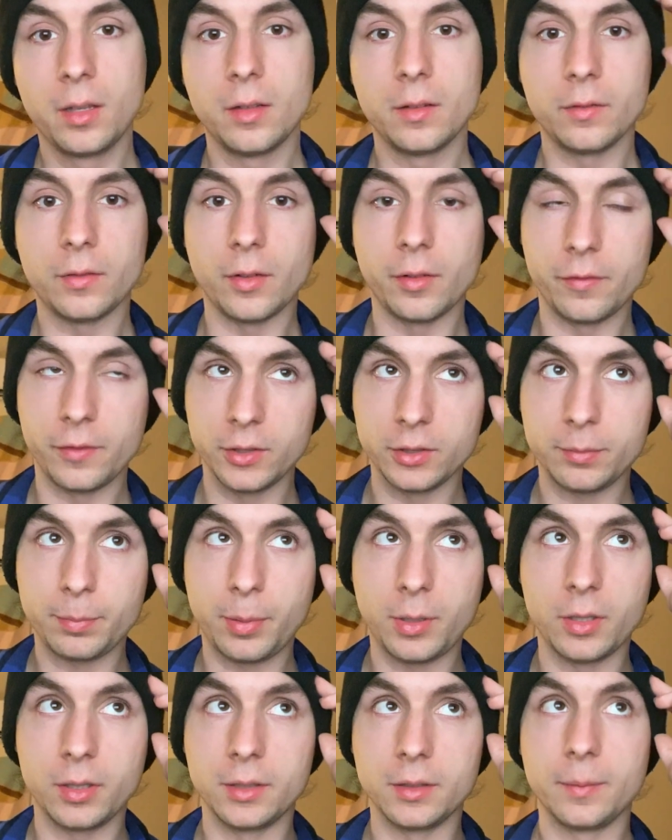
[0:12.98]
For the first
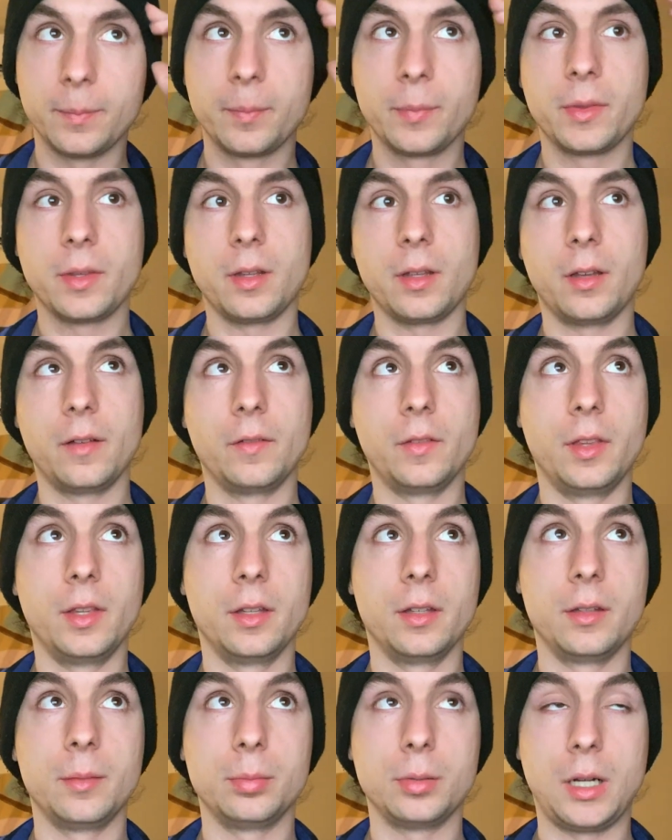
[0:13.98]
part of
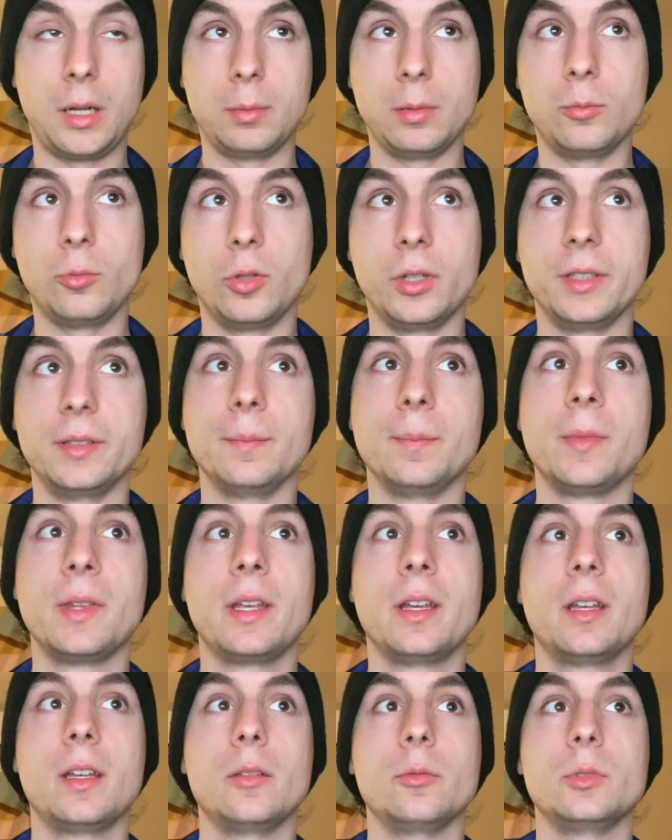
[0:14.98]
the problem one,
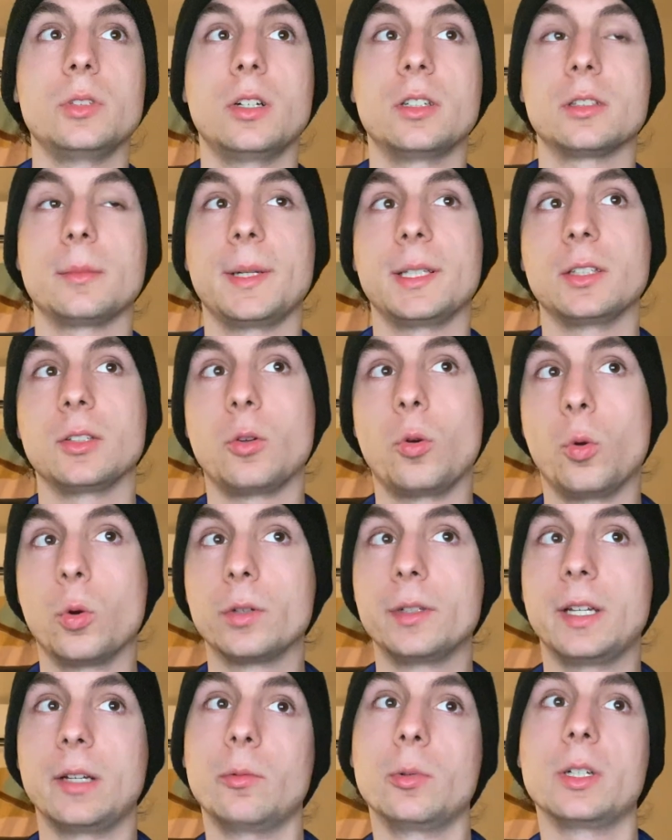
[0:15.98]
talk about the core
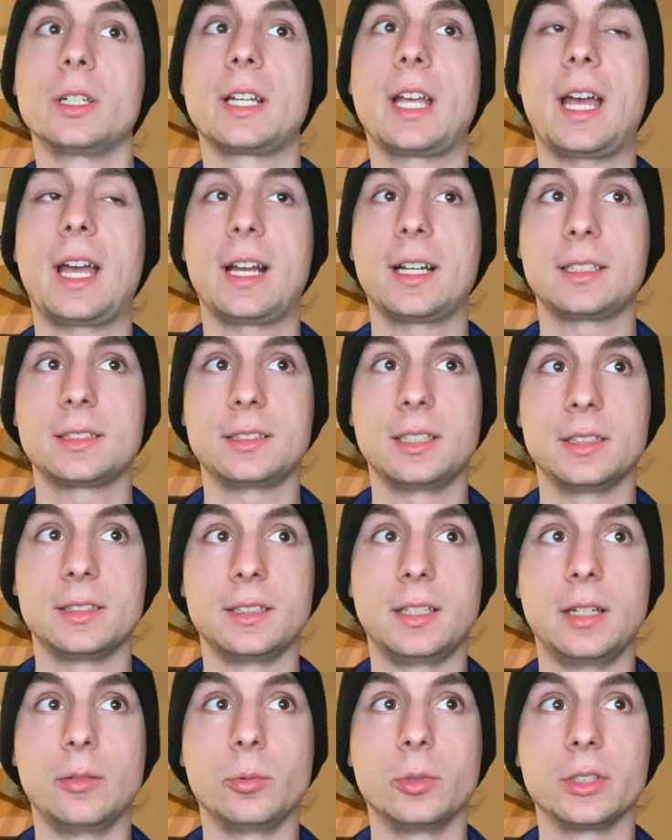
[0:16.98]
network, access
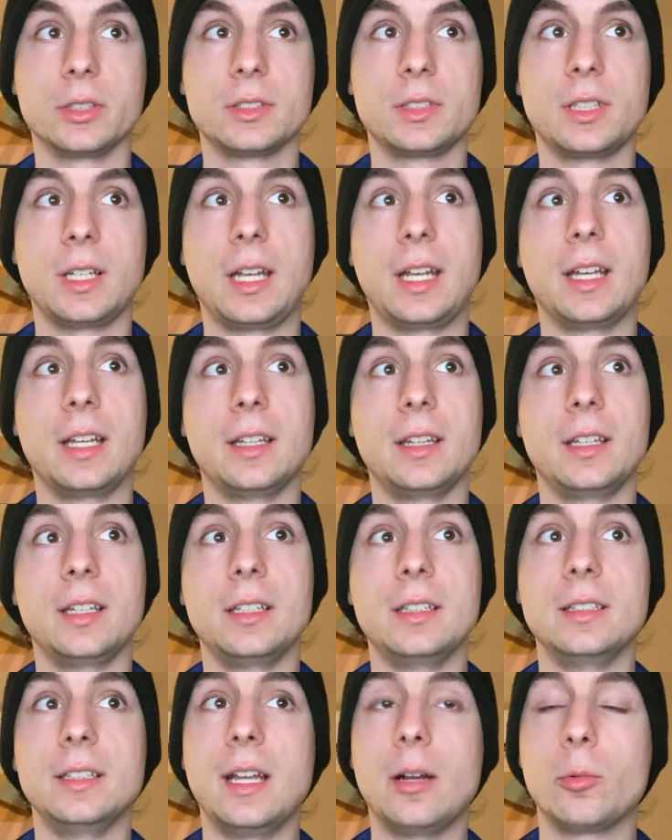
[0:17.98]
networks, and
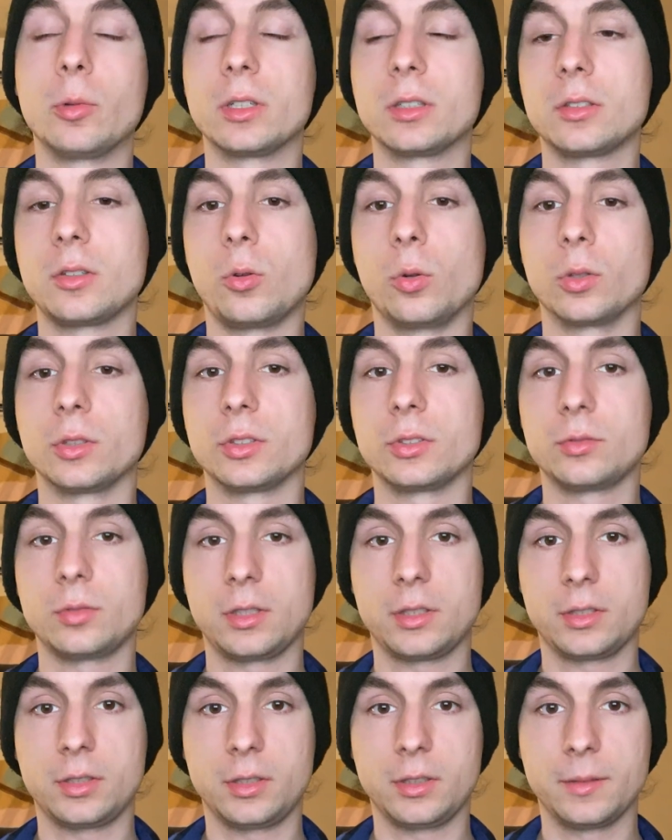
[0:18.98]
the network core
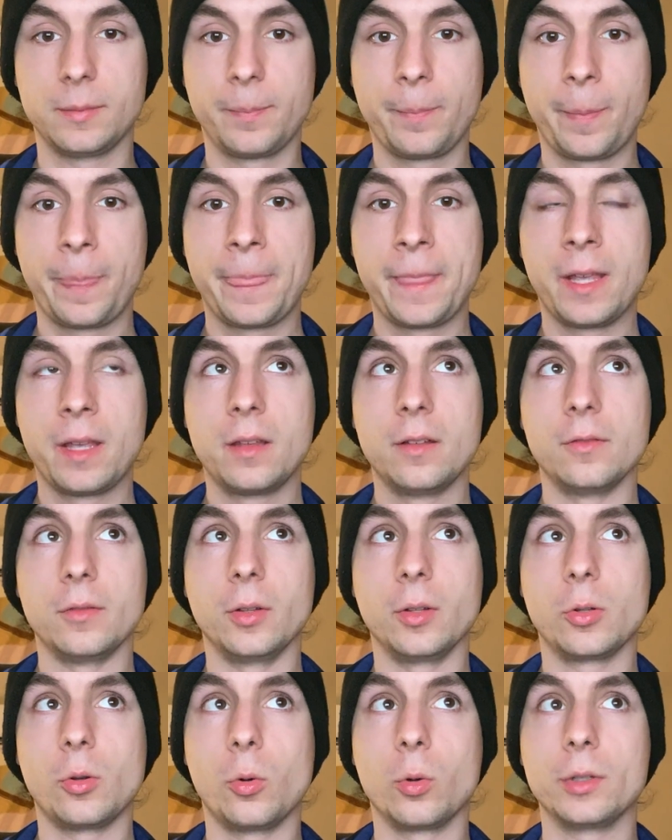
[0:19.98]
structure. For
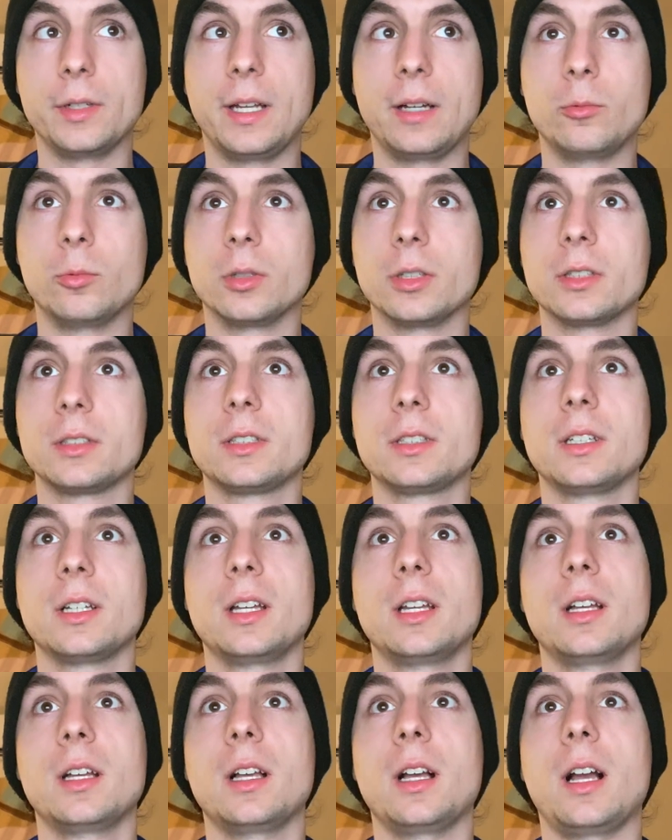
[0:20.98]
the core network,
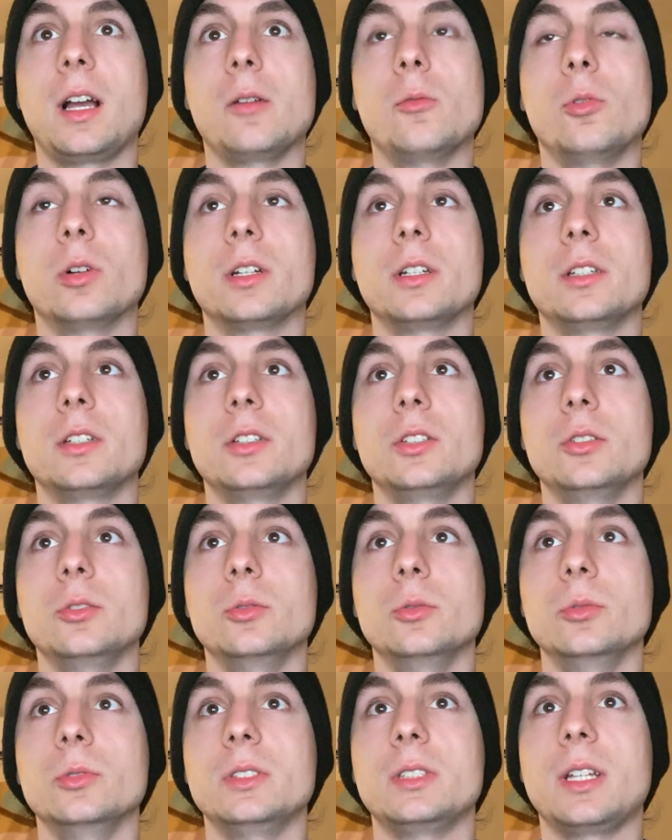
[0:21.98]
I wanted to
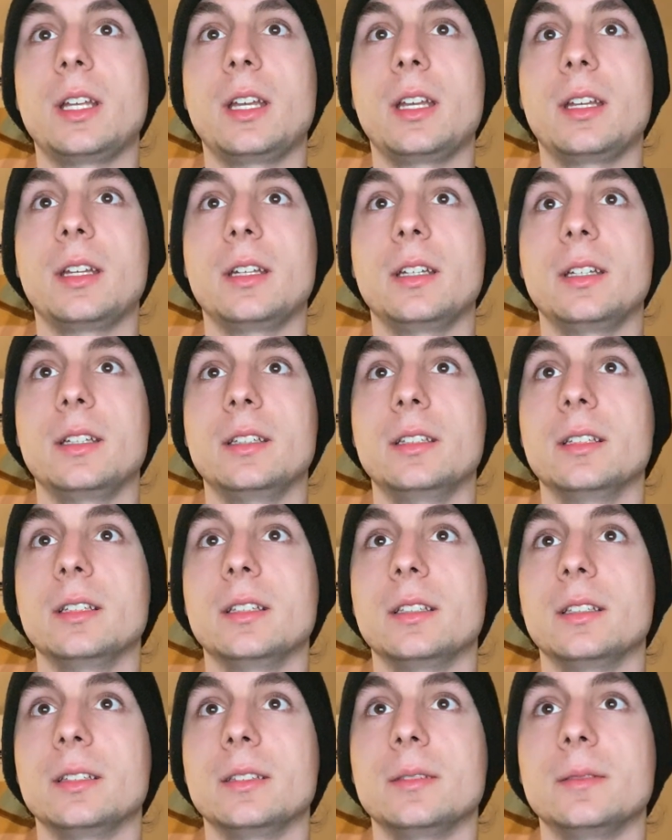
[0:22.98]
use
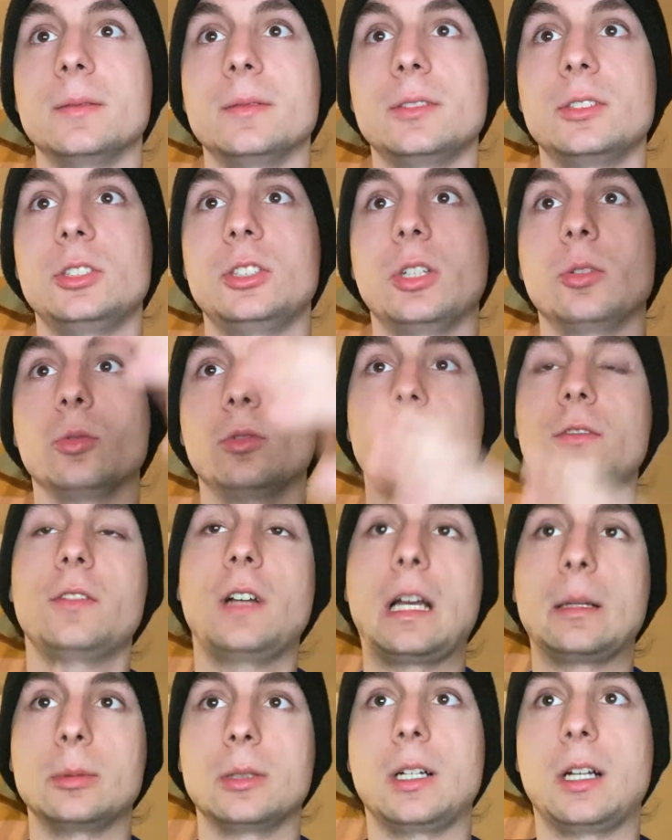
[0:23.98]
a general
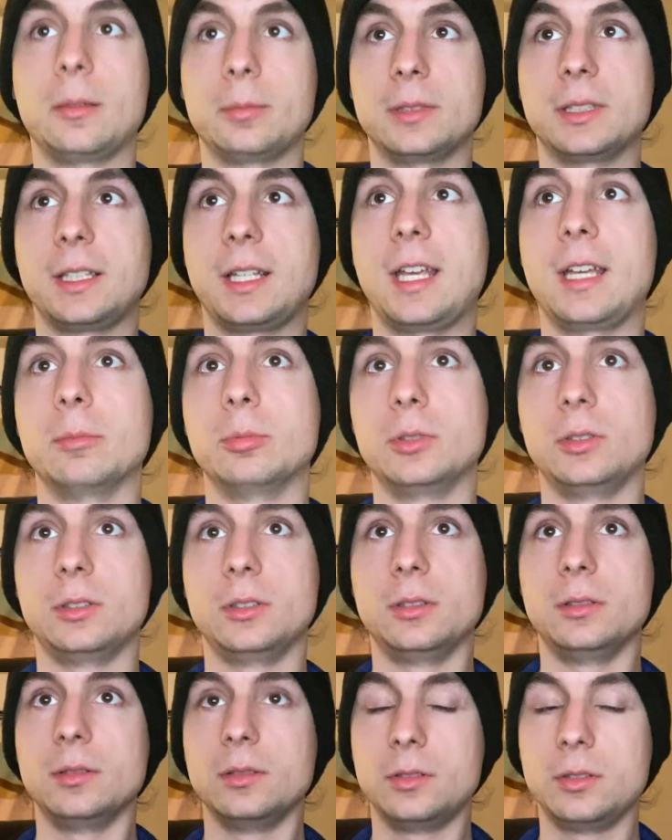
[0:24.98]
fiber optic
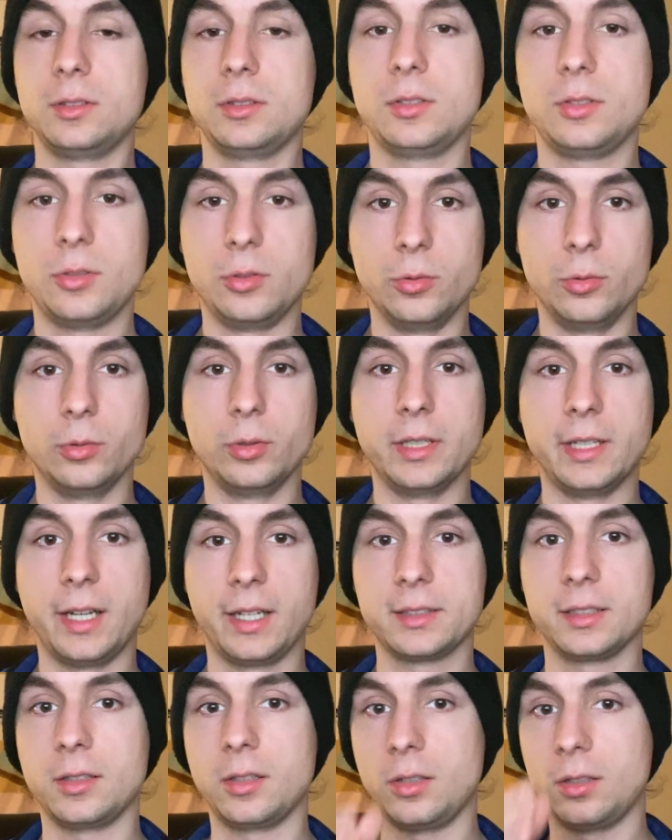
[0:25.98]
cable to
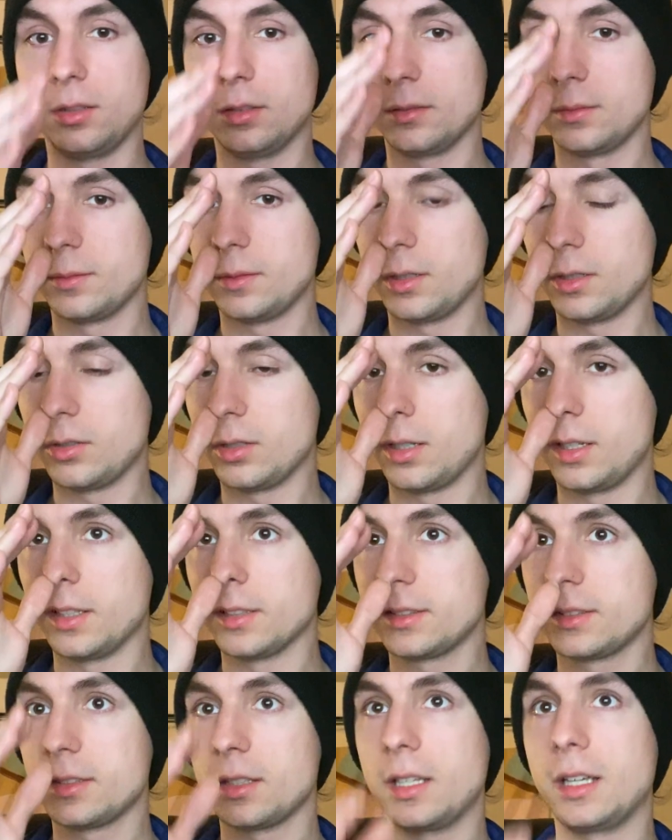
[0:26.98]
connect it all
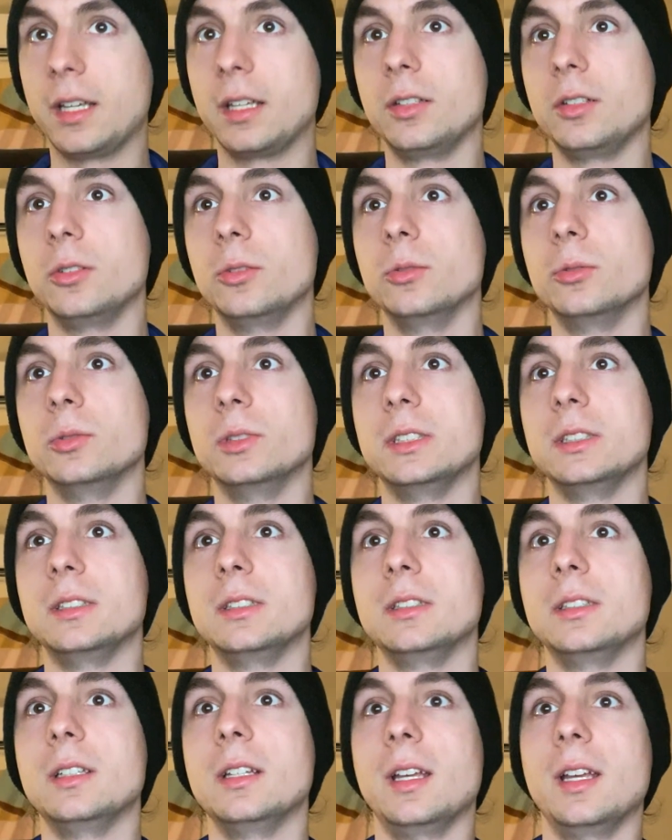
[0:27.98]
across, and
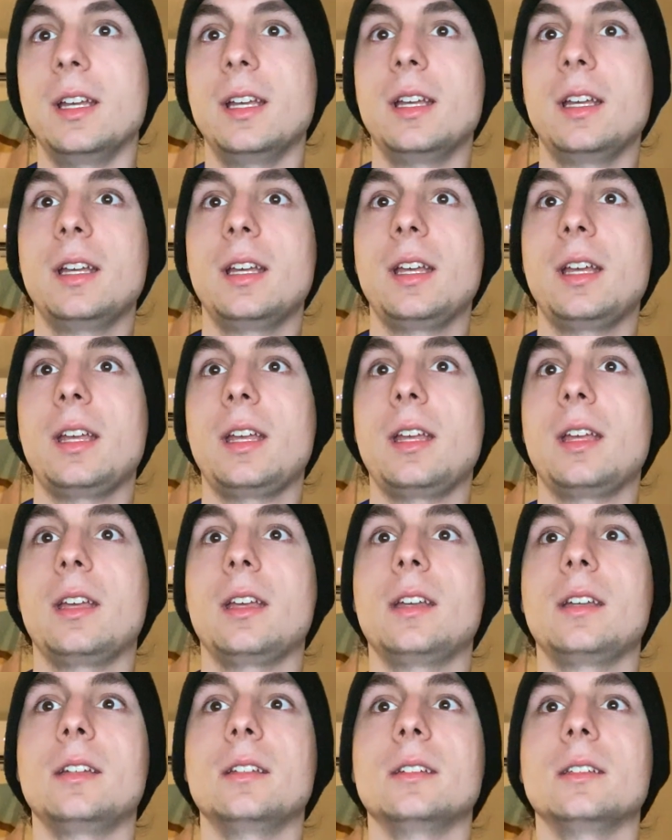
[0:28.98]
using
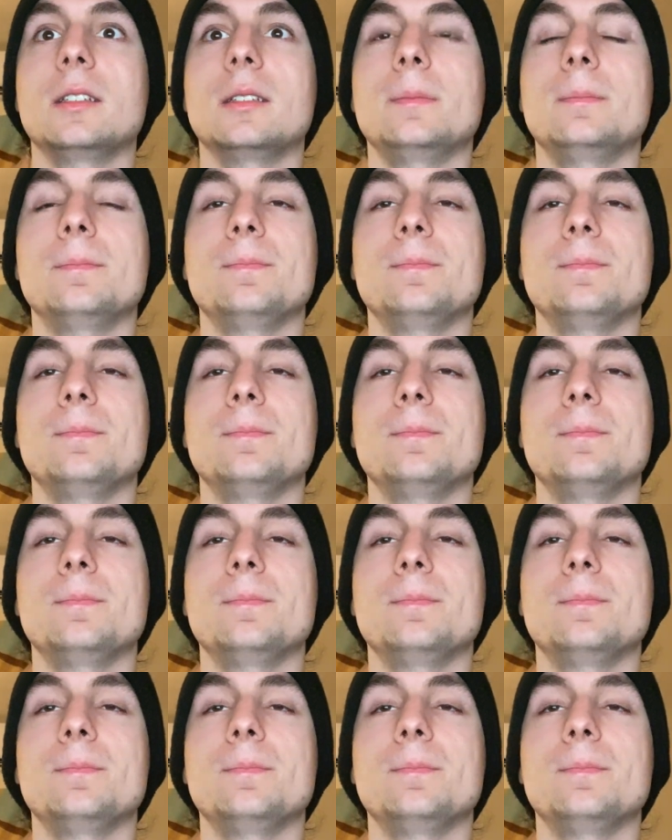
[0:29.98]
a